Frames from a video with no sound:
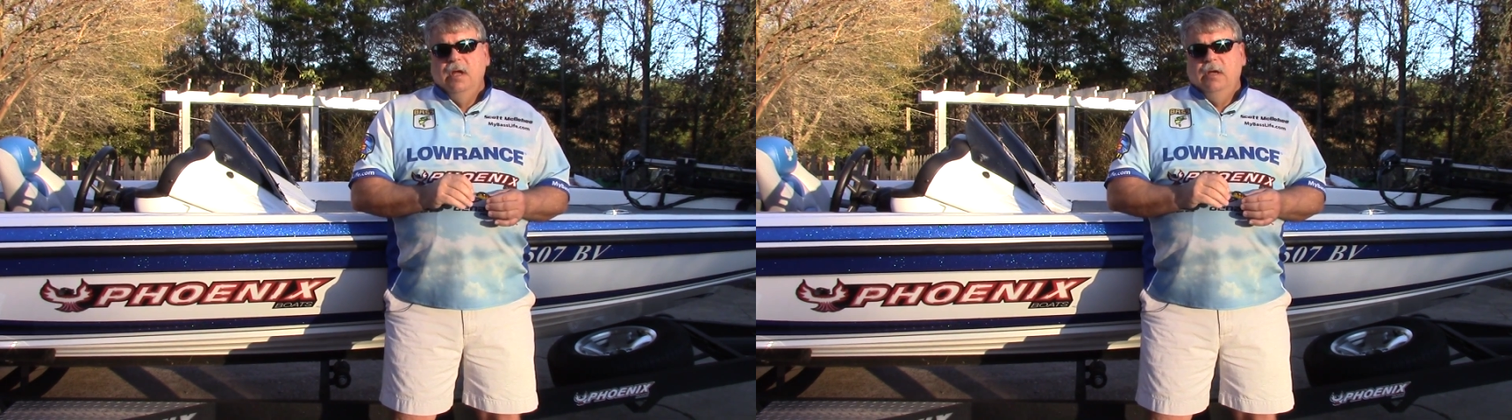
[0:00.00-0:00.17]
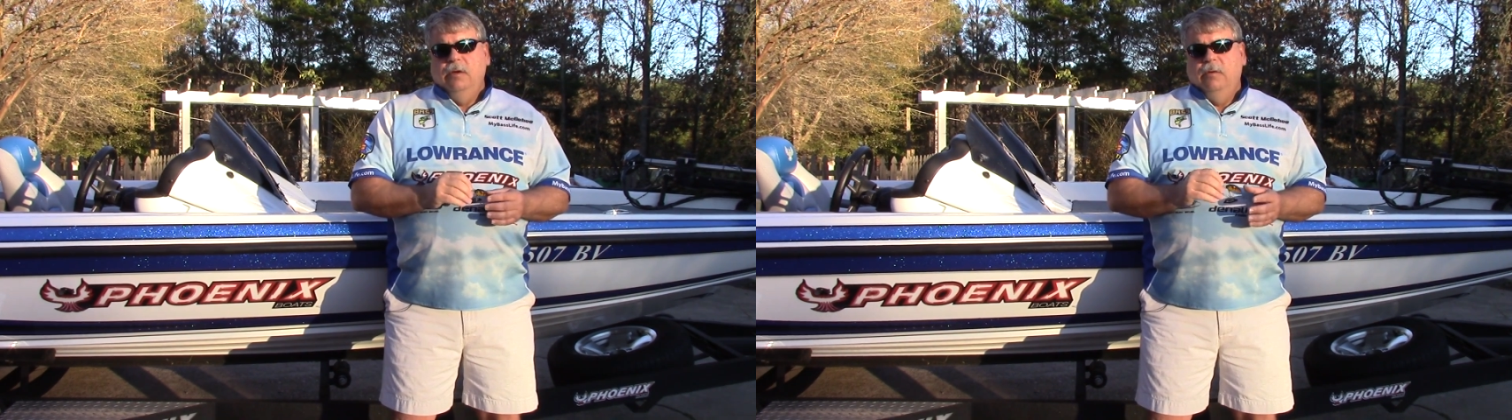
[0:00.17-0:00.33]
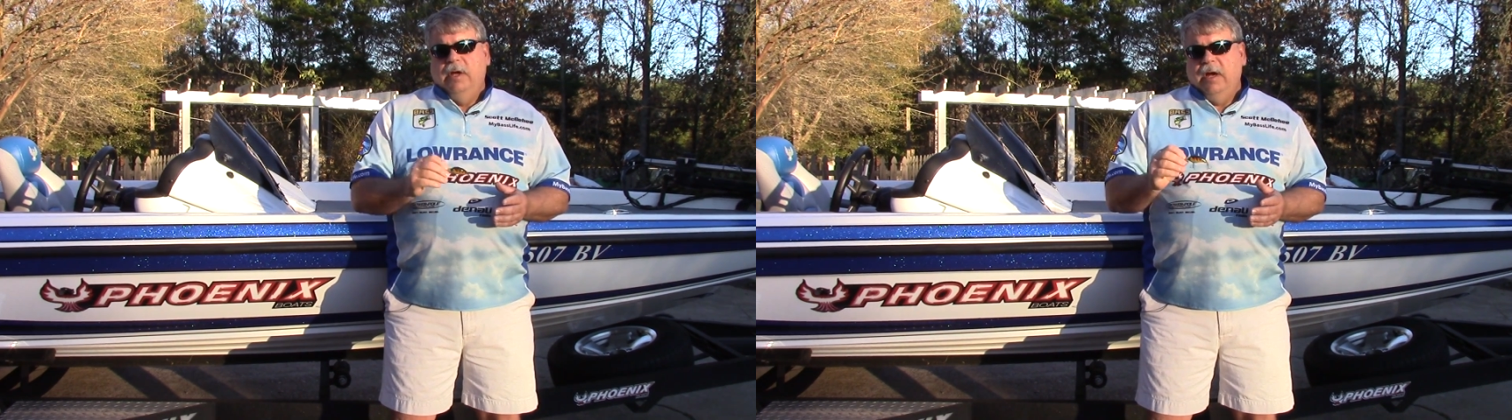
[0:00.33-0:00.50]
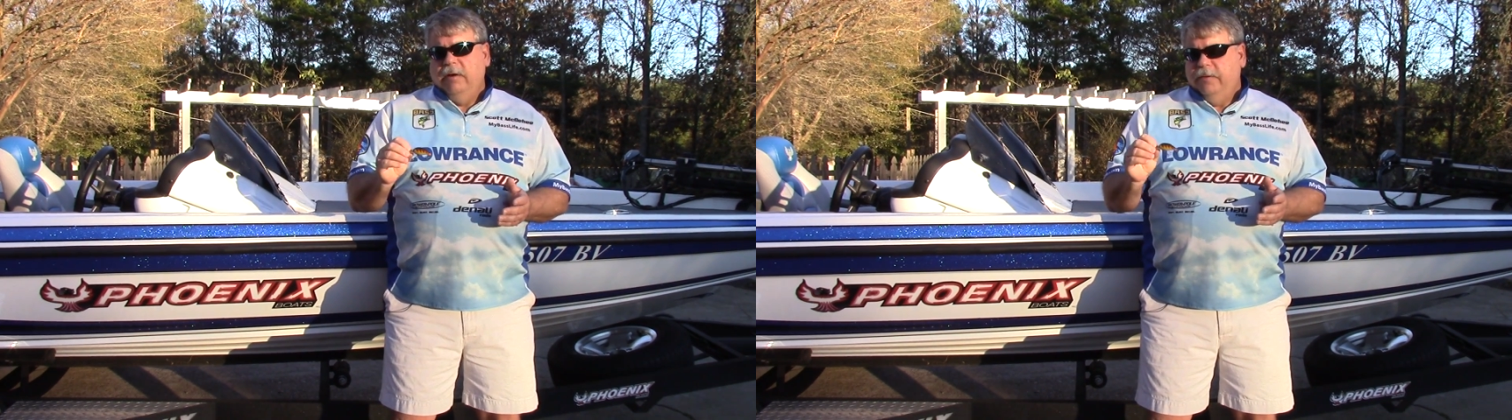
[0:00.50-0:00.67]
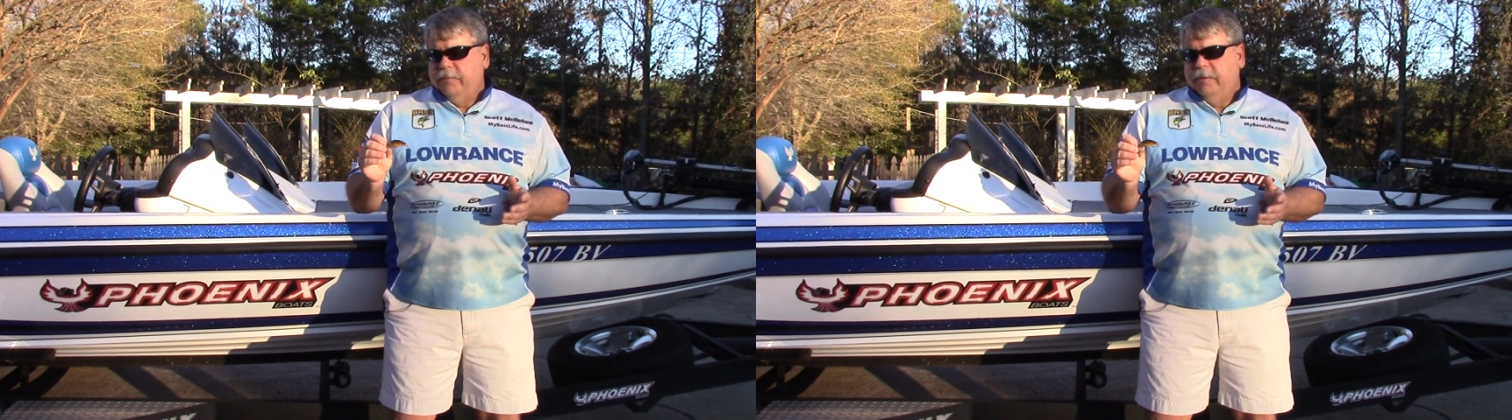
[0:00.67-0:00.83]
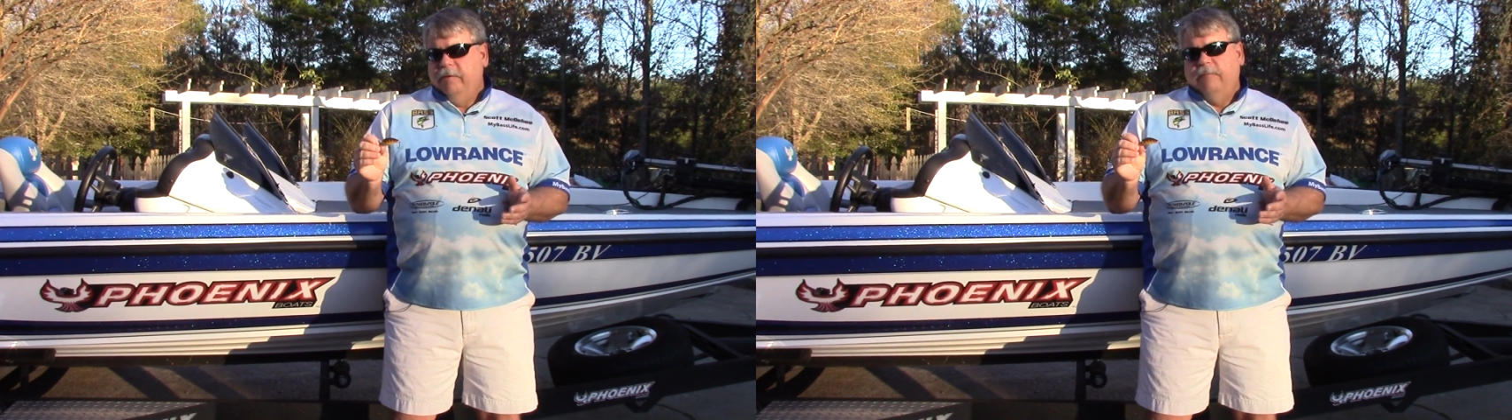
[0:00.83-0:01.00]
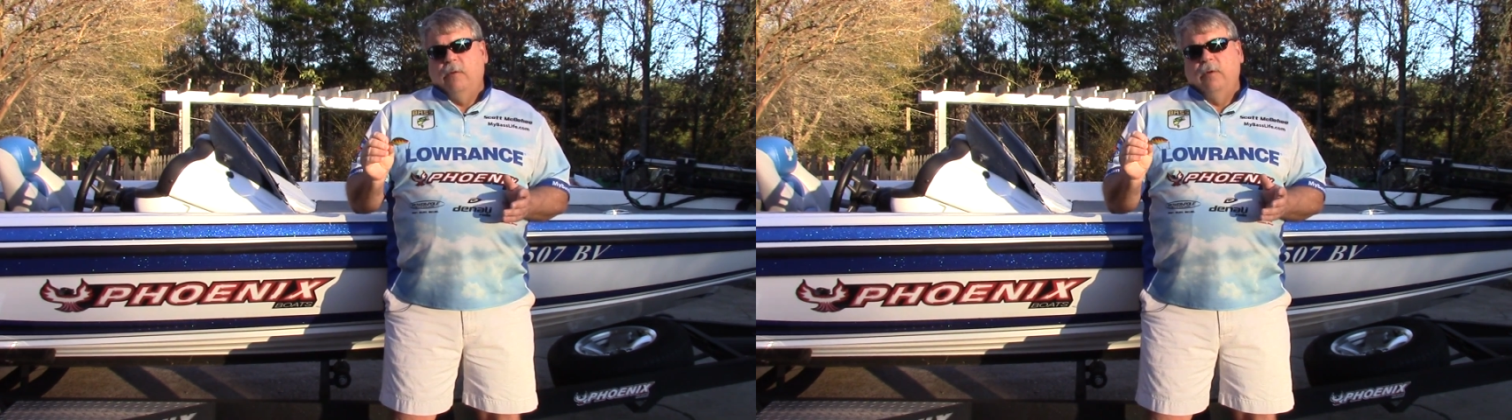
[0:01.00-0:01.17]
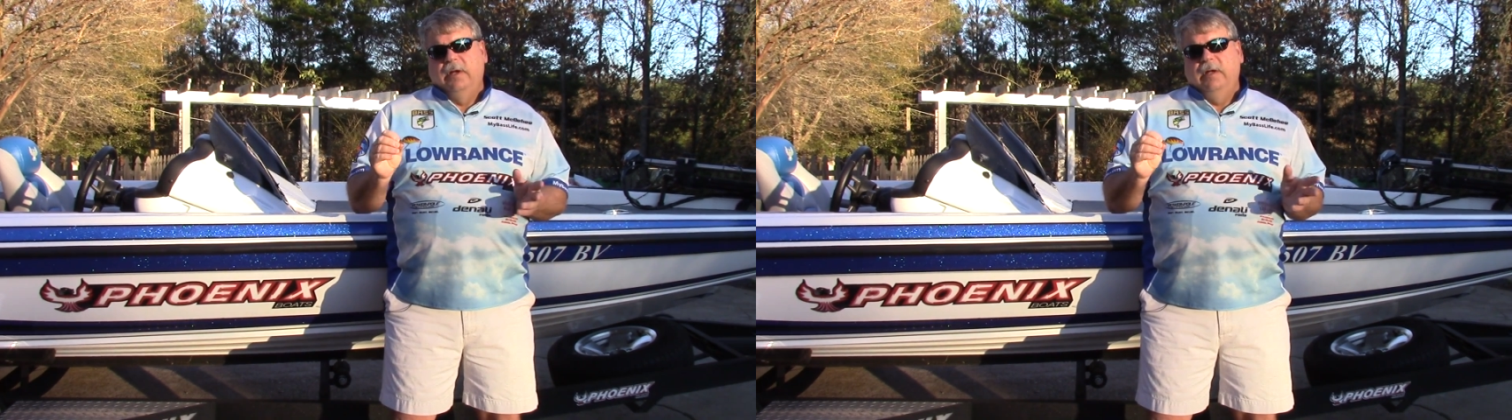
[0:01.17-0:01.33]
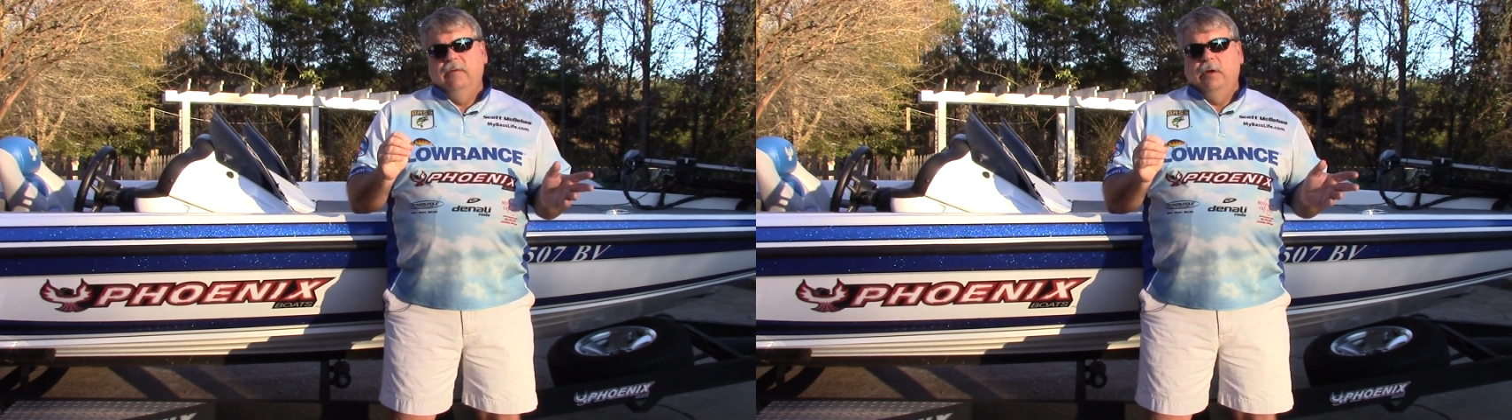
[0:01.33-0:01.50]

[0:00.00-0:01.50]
You can carry 3 or 4 to give